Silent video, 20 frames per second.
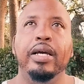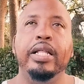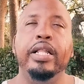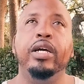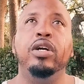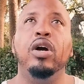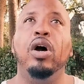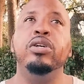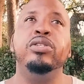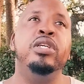And
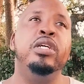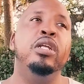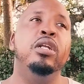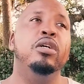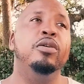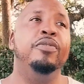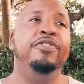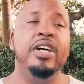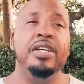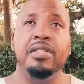then Carlton
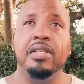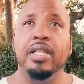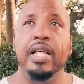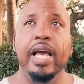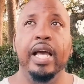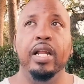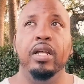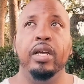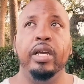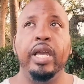ended up confessing
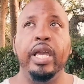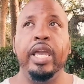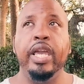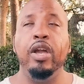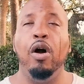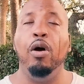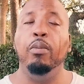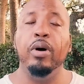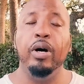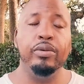that
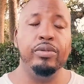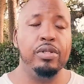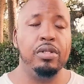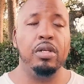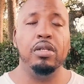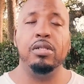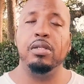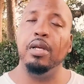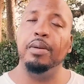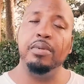he
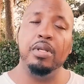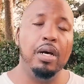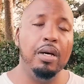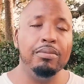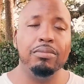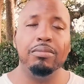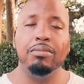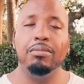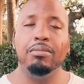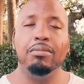almost slipped up,
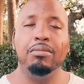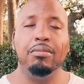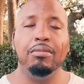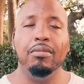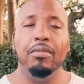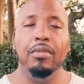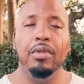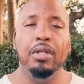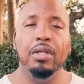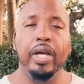
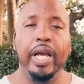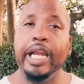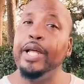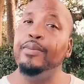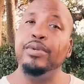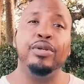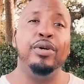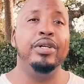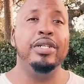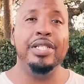and
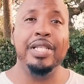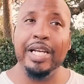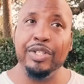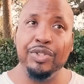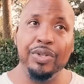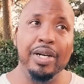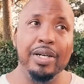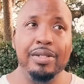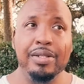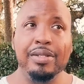he was going to
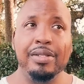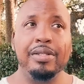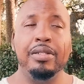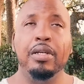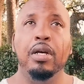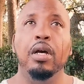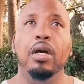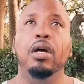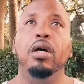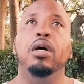take drugs.
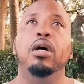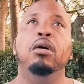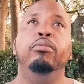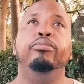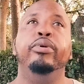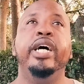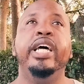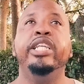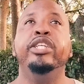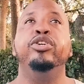
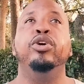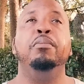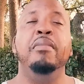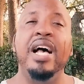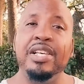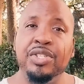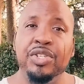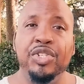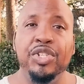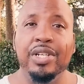But your
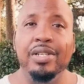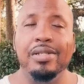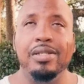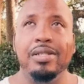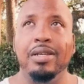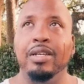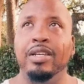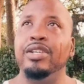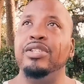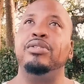
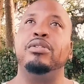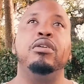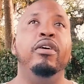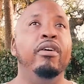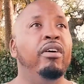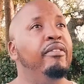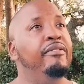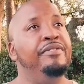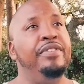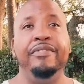messages, because
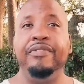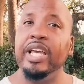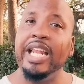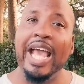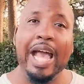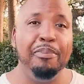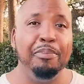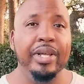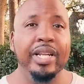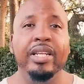
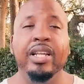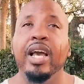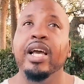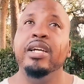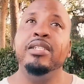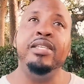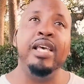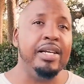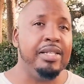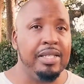Vivian had been
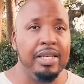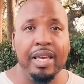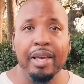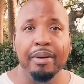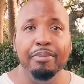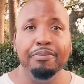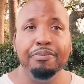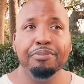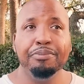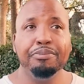texting
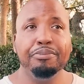him